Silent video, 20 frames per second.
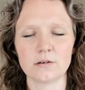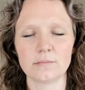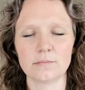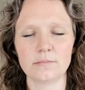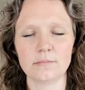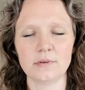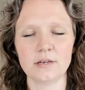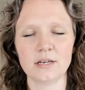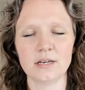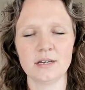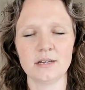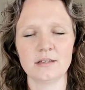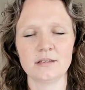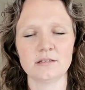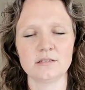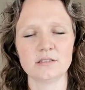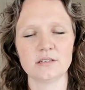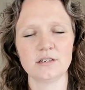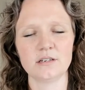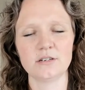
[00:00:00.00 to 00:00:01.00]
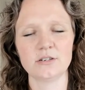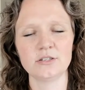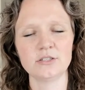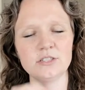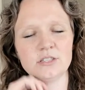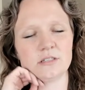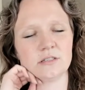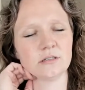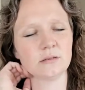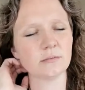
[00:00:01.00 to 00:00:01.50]
Man, this
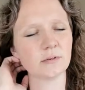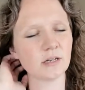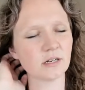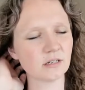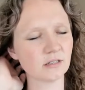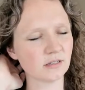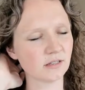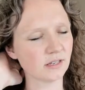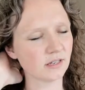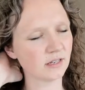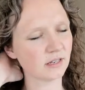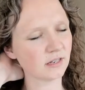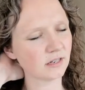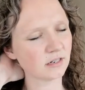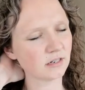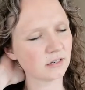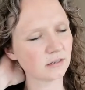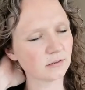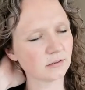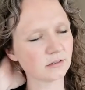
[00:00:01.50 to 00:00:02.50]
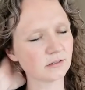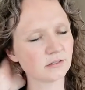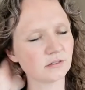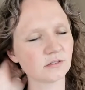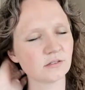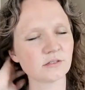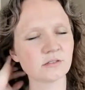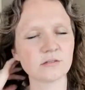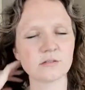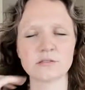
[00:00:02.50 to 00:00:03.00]
energy in the back of the head, it's
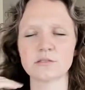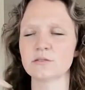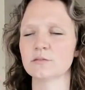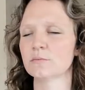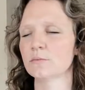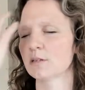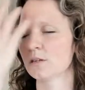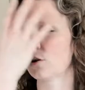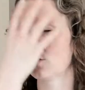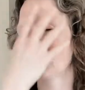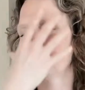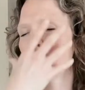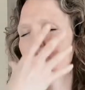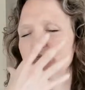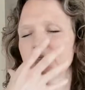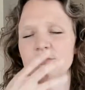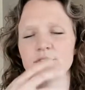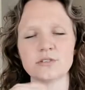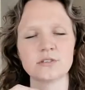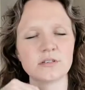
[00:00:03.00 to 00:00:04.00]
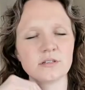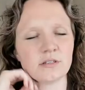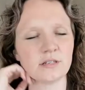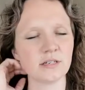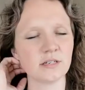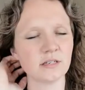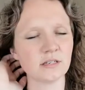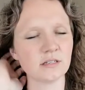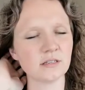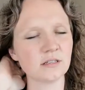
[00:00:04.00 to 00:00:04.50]
just, this has been all
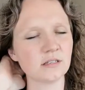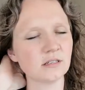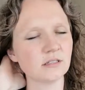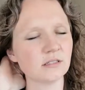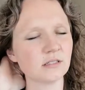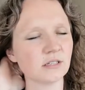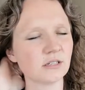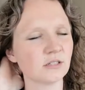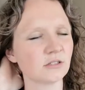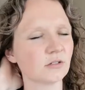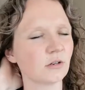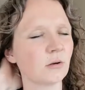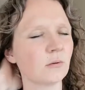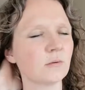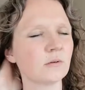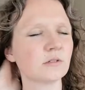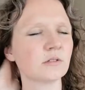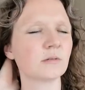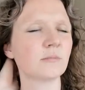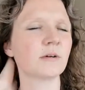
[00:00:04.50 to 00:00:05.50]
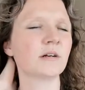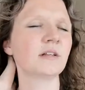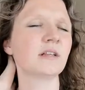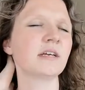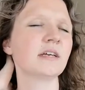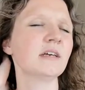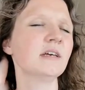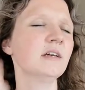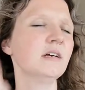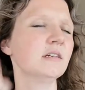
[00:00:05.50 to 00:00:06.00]
circulating in this here. It's almost about
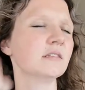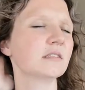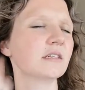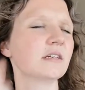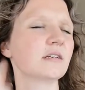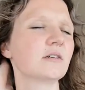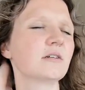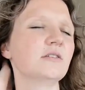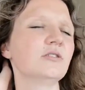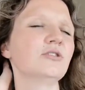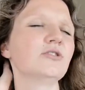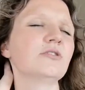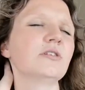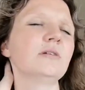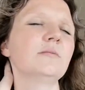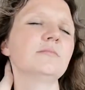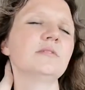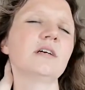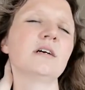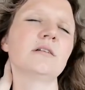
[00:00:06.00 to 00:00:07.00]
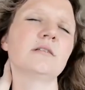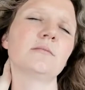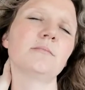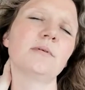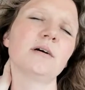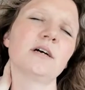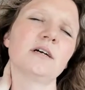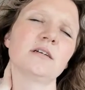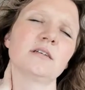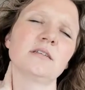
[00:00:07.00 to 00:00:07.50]
like, it's like gonna drip down the
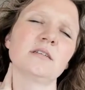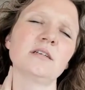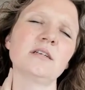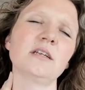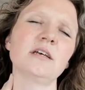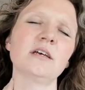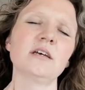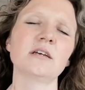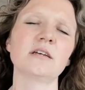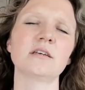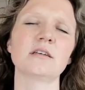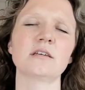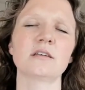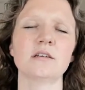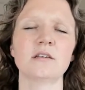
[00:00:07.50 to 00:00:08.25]
back of the neck.